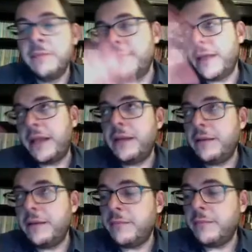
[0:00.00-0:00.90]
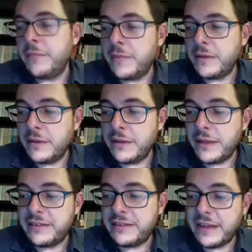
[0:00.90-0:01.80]
In,
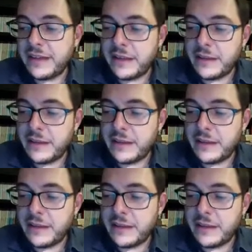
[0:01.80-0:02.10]
let's say,